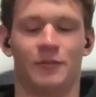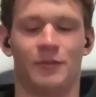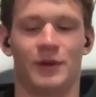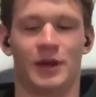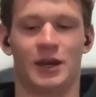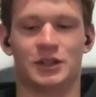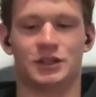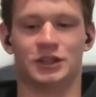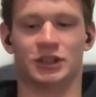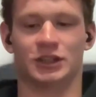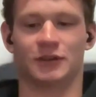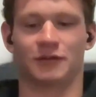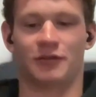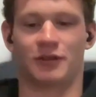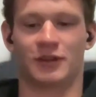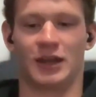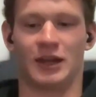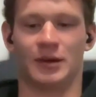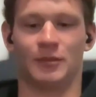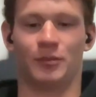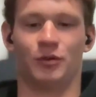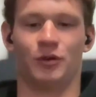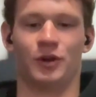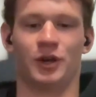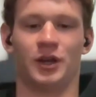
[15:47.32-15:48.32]
that objective
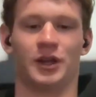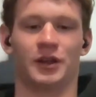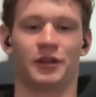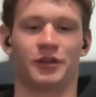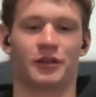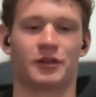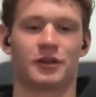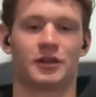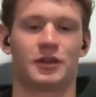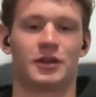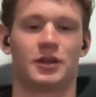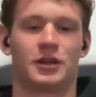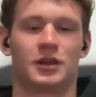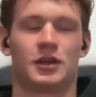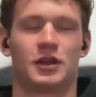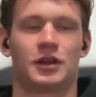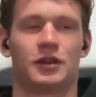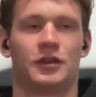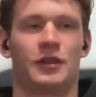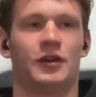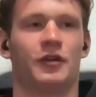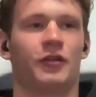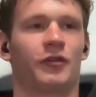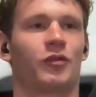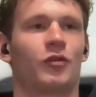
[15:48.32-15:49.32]
standpoint, as
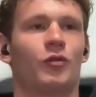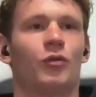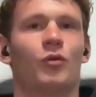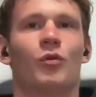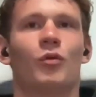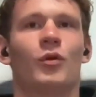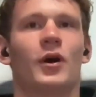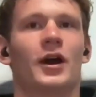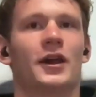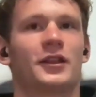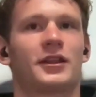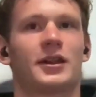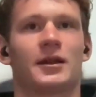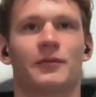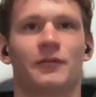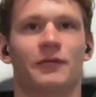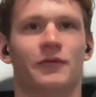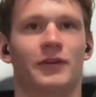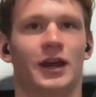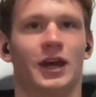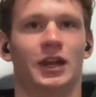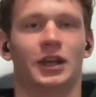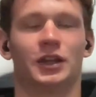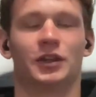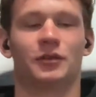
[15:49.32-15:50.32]
there is always some
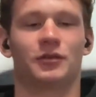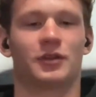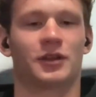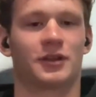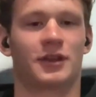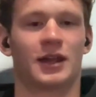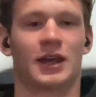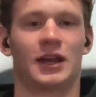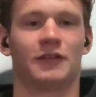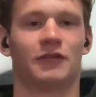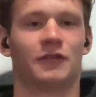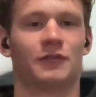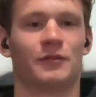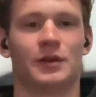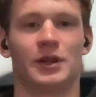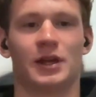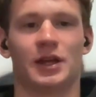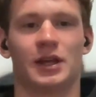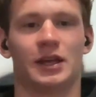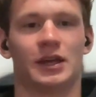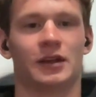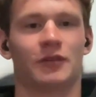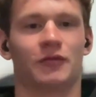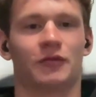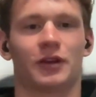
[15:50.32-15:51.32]
value to take from
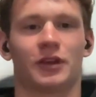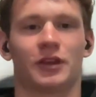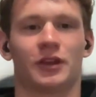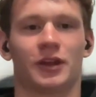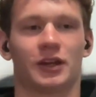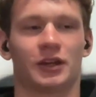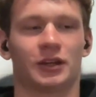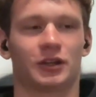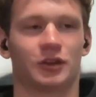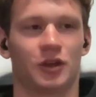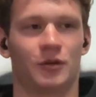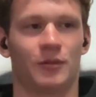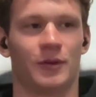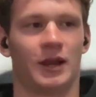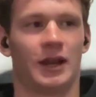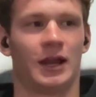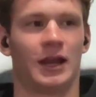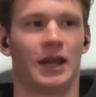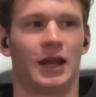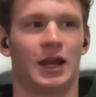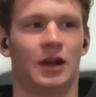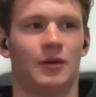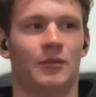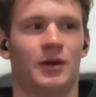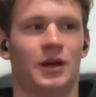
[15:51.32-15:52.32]
everything, no matter
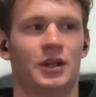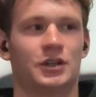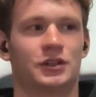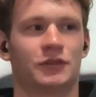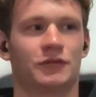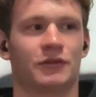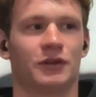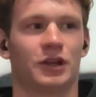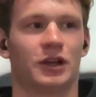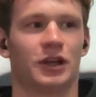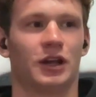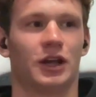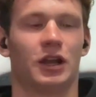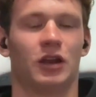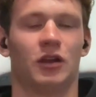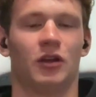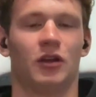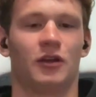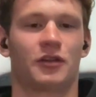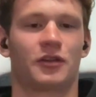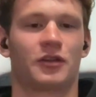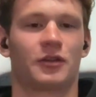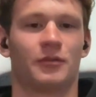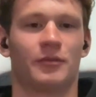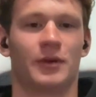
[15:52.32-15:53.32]
how much of a
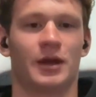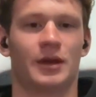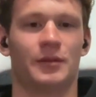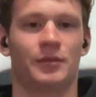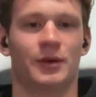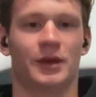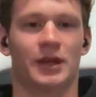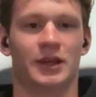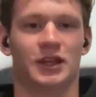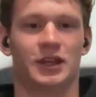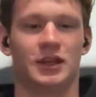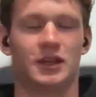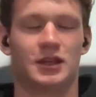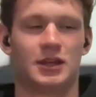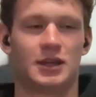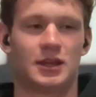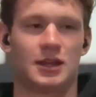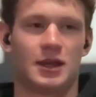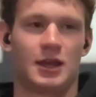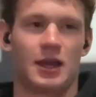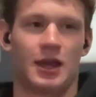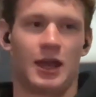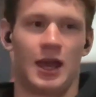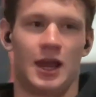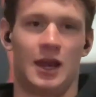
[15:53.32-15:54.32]
loss it may be.
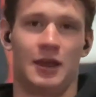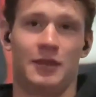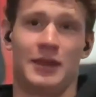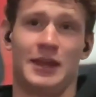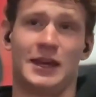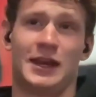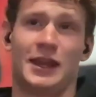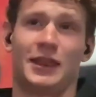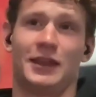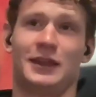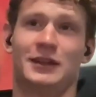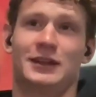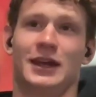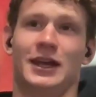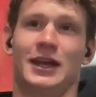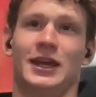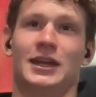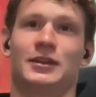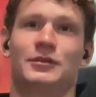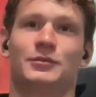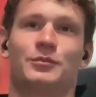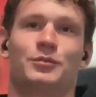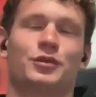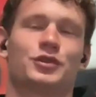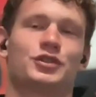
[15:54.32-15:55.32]
And at the end of the
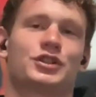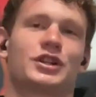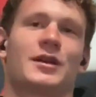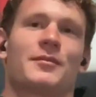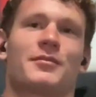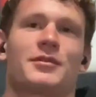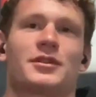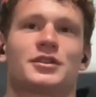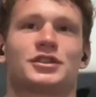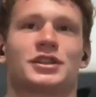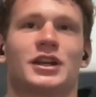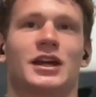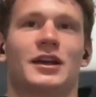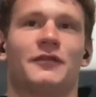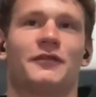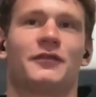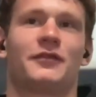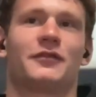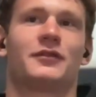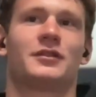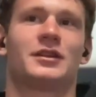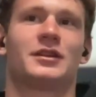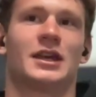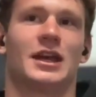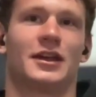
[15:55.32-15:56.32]
day, push comes to shove,
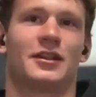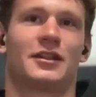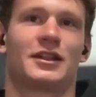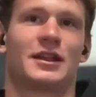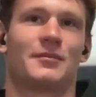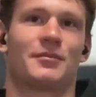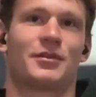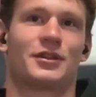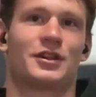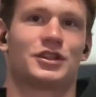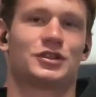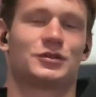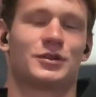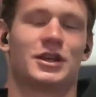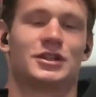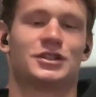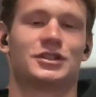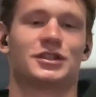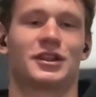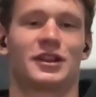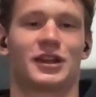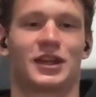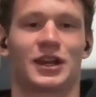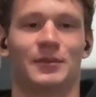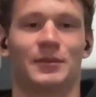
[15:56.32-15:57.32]
yes, some
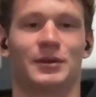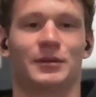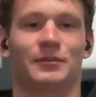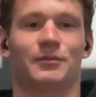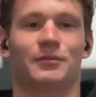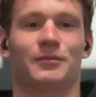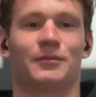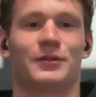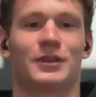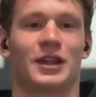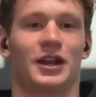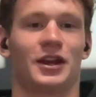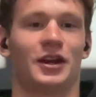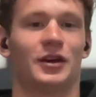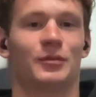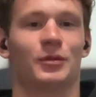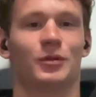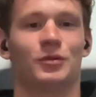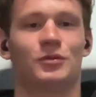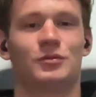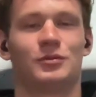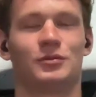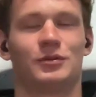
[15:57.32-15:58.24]
situations are going to be terrible,